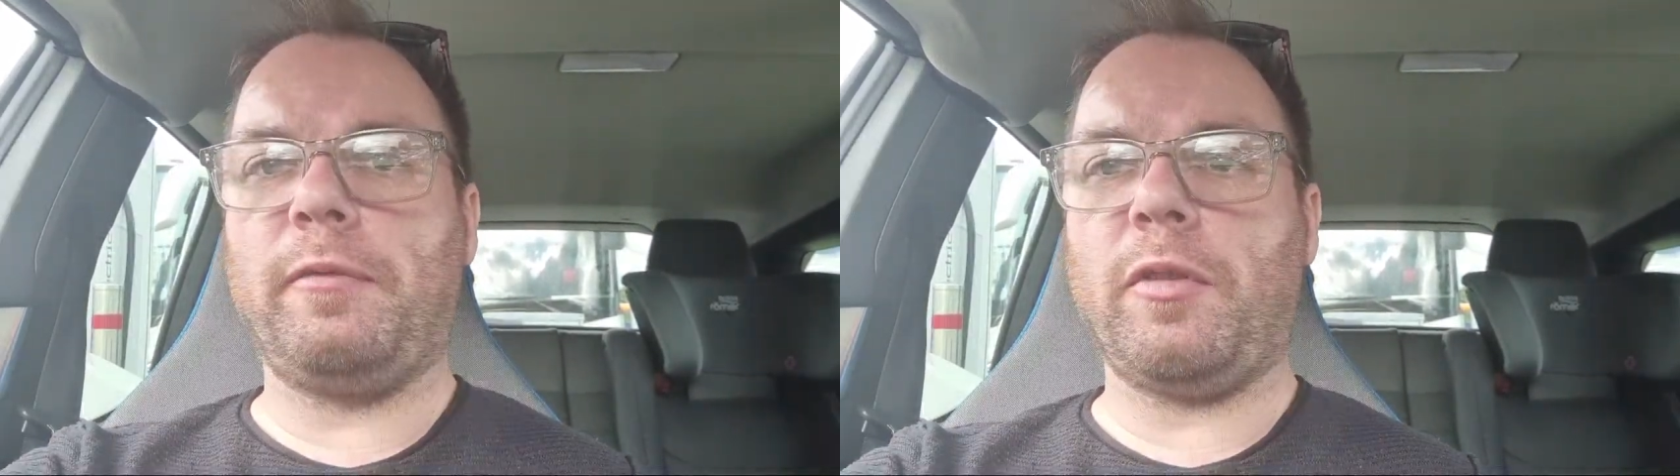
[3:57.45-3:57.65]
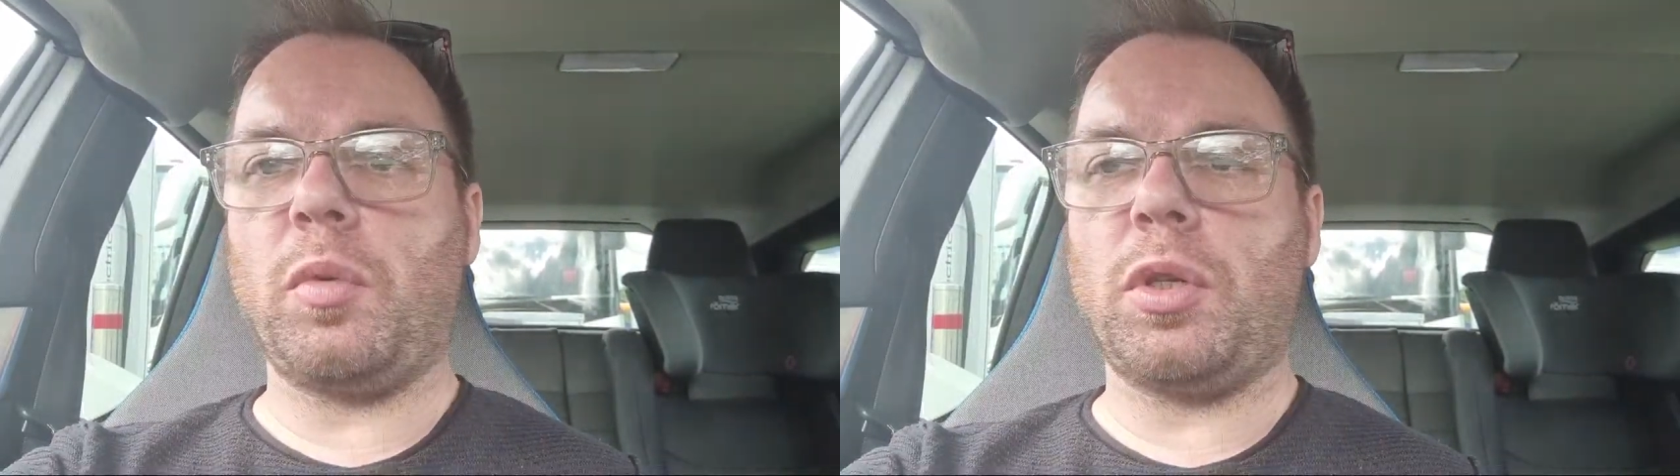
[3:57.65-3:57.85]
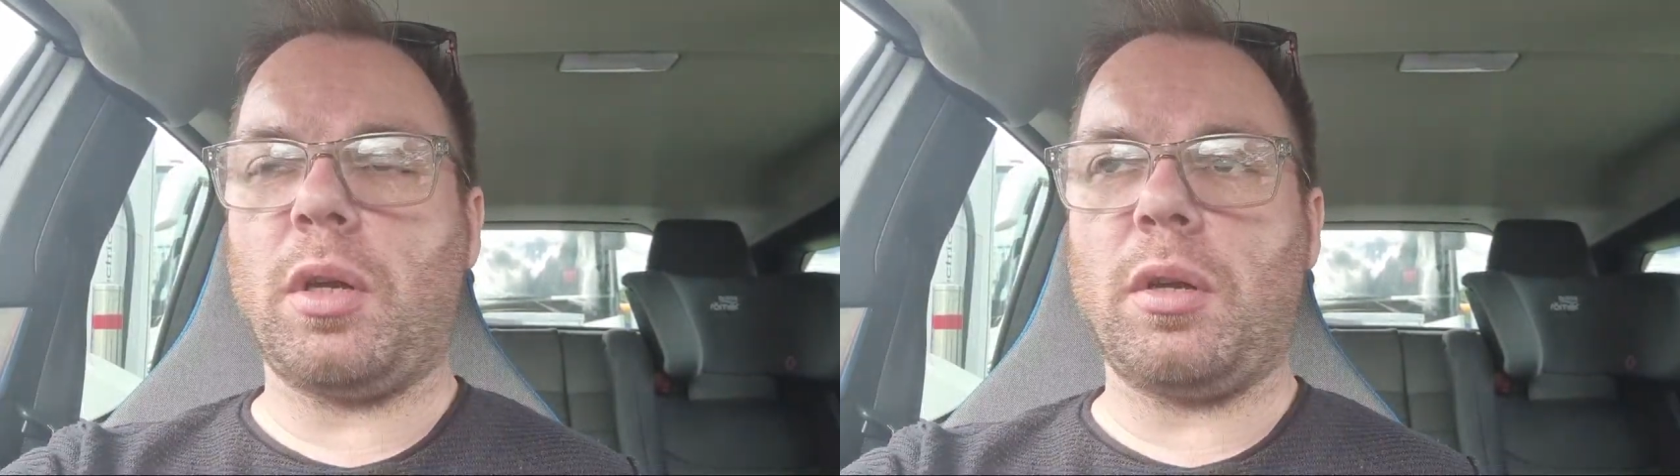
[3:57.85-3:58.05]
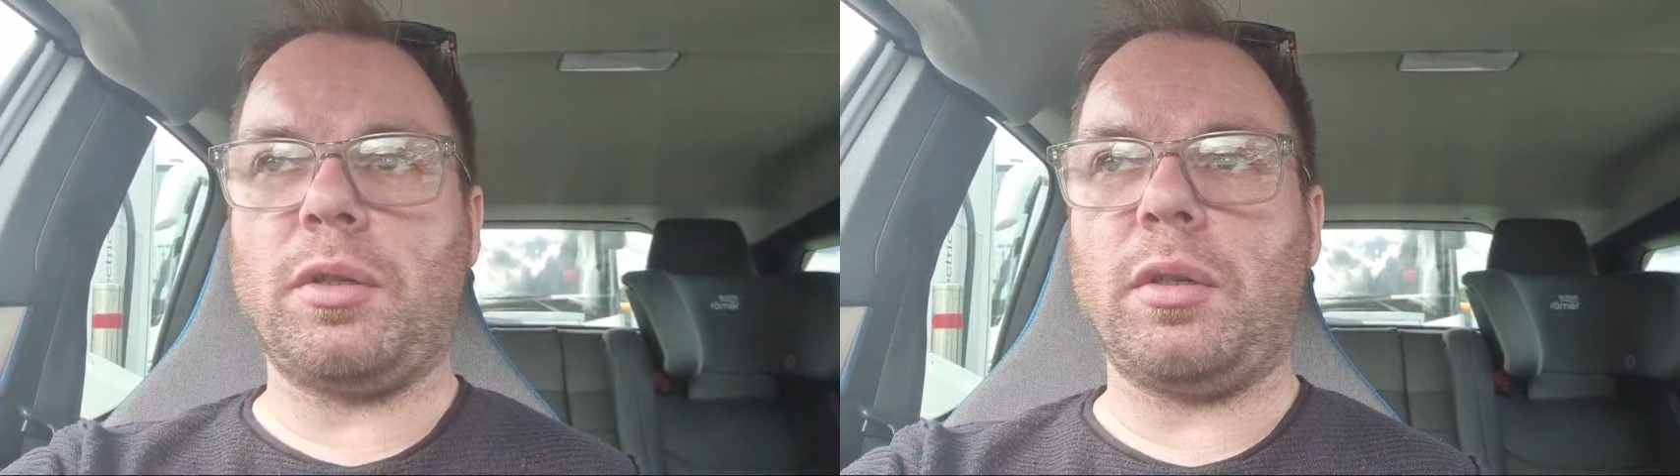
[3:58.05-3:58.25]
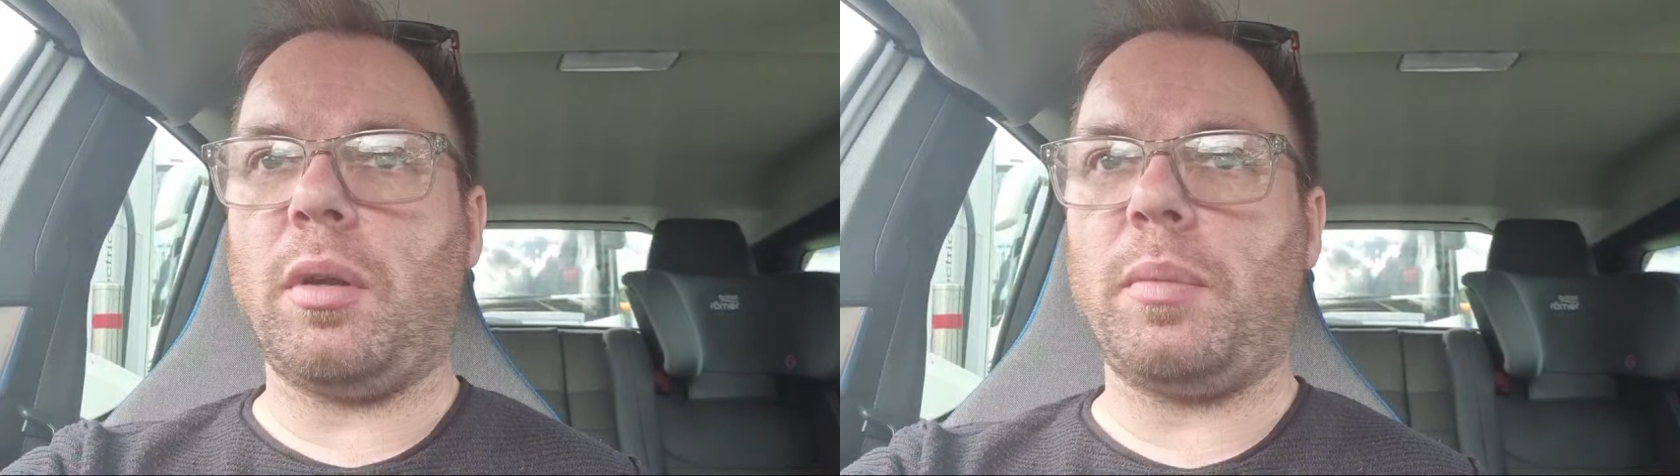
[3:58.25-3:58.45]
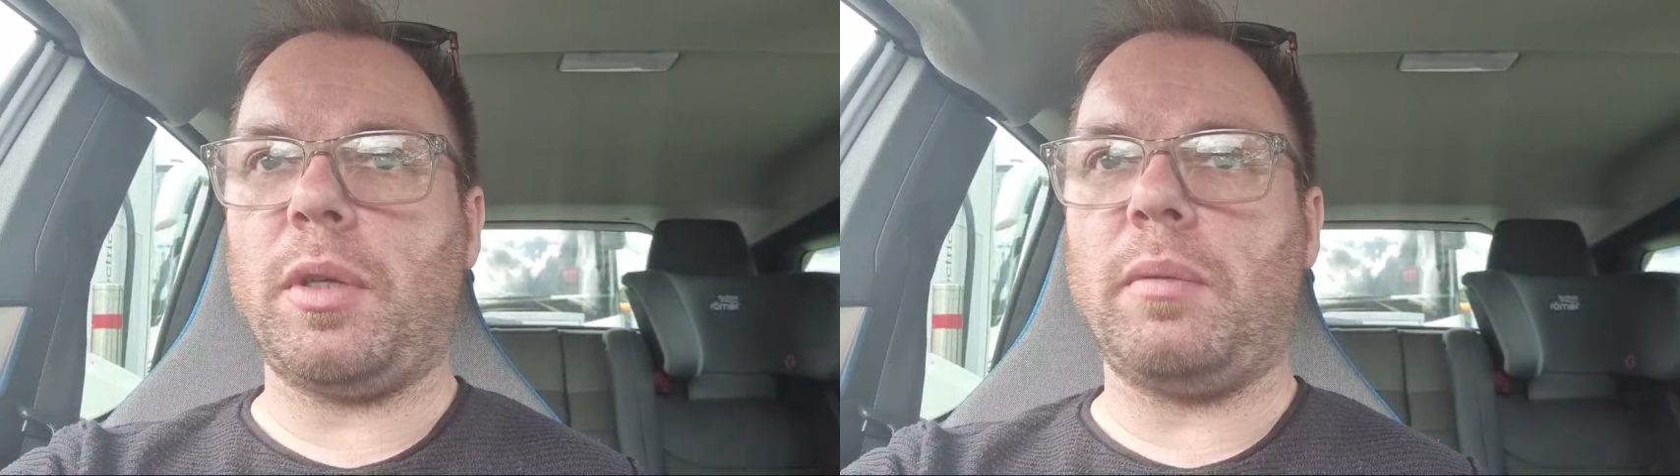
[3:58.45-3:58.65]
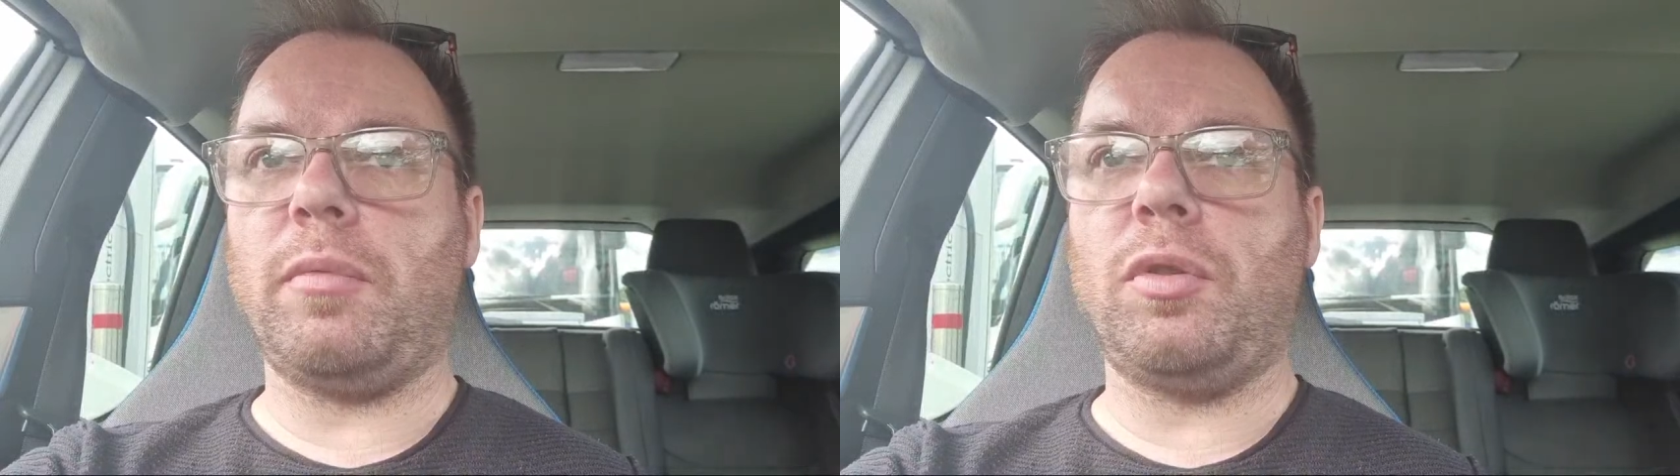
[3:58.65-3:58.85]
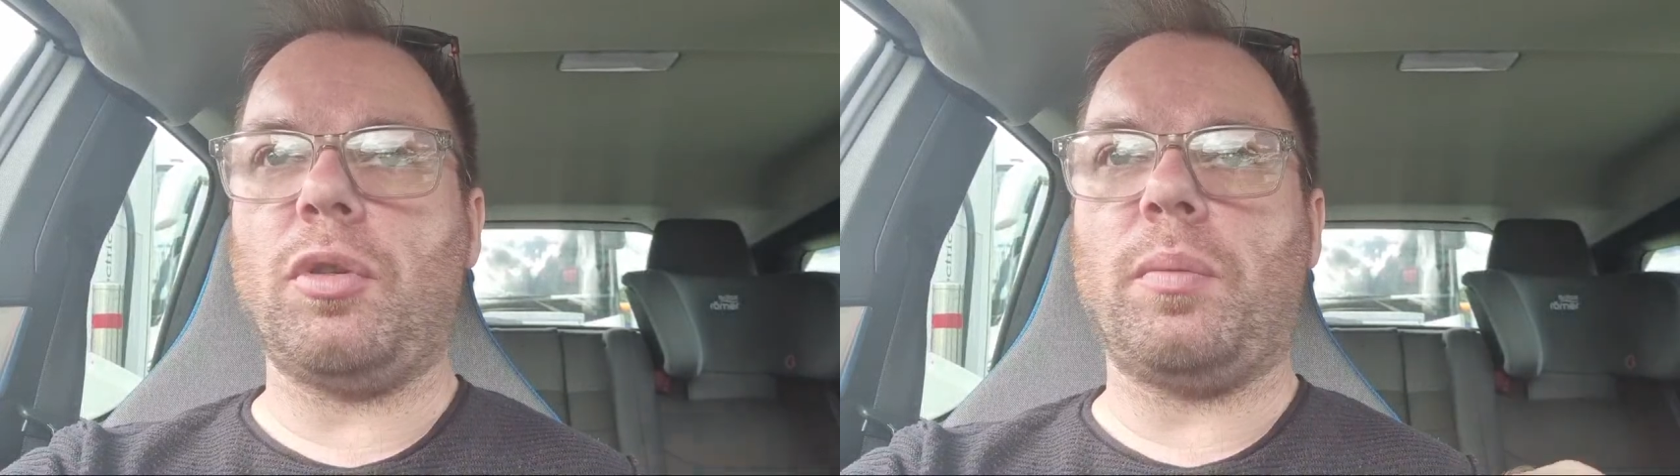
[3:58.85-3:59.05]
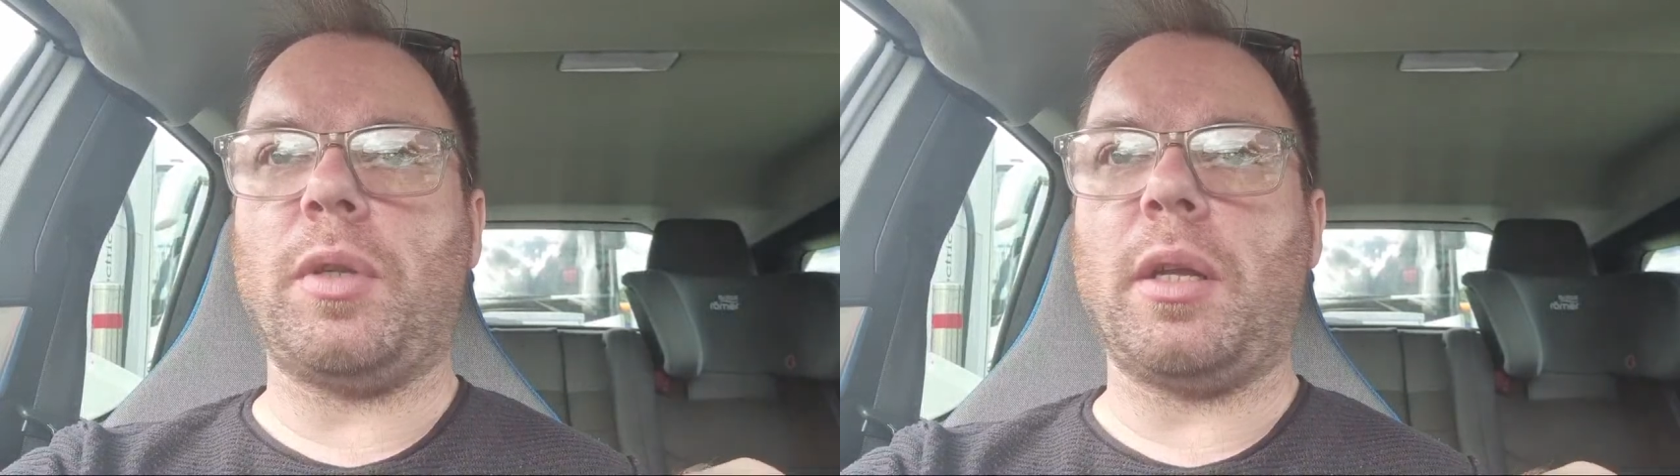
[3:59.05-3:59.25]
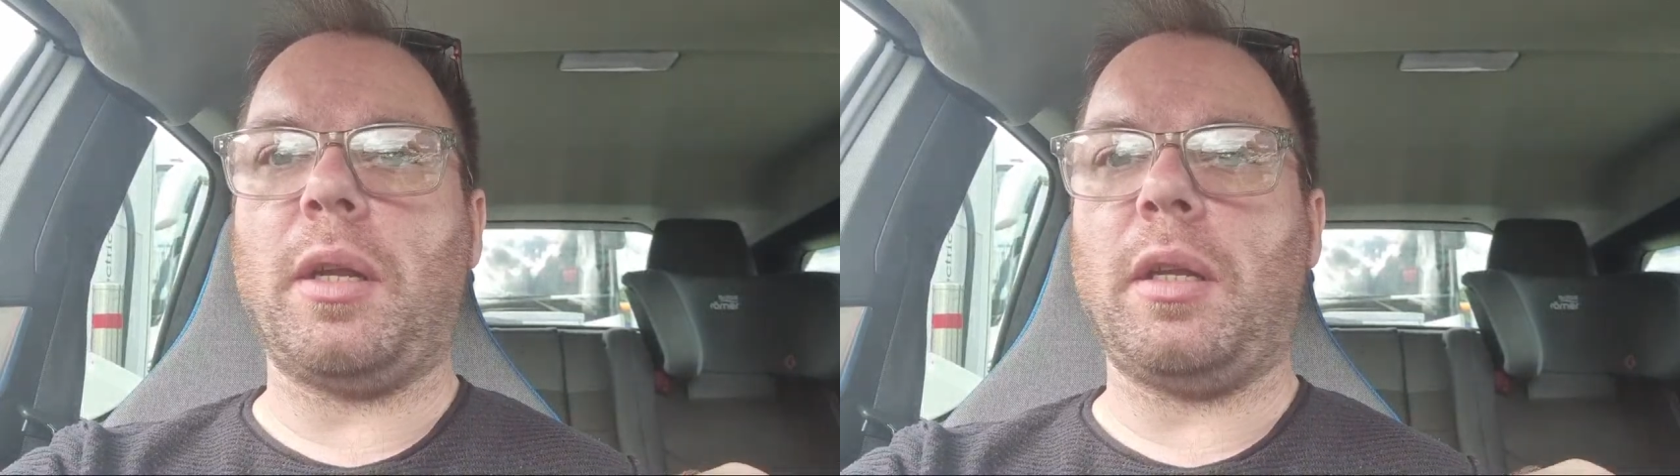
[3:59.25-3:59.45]
full charge, and I'll be job
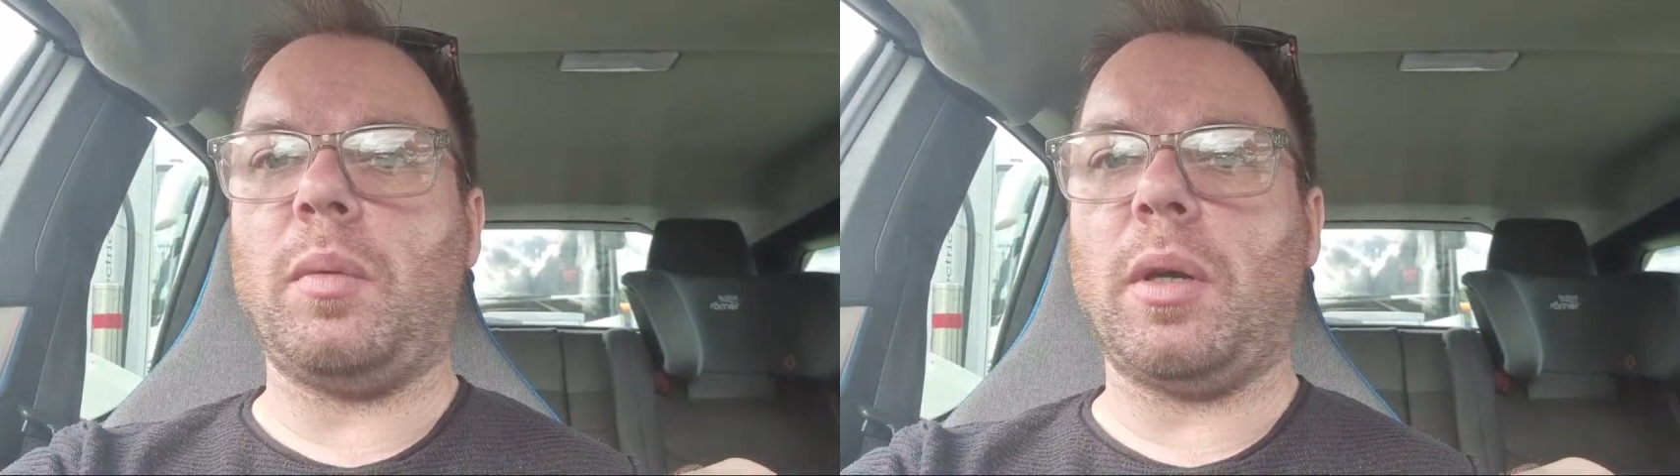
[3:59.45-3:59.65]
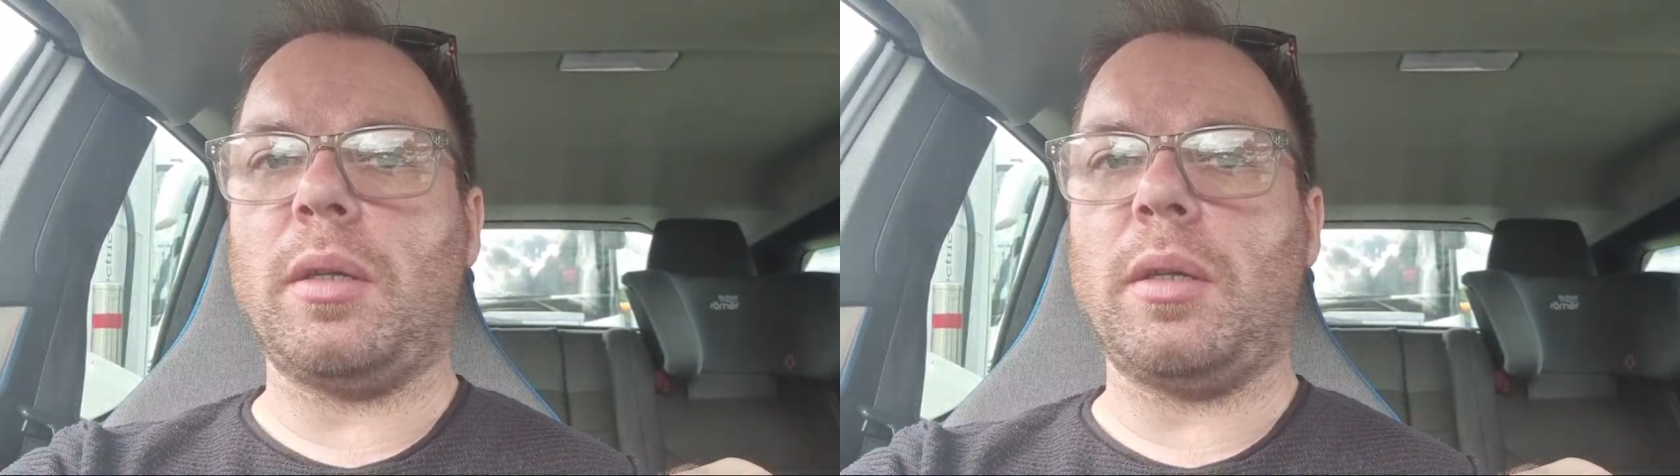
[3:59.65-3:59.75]
done anyway.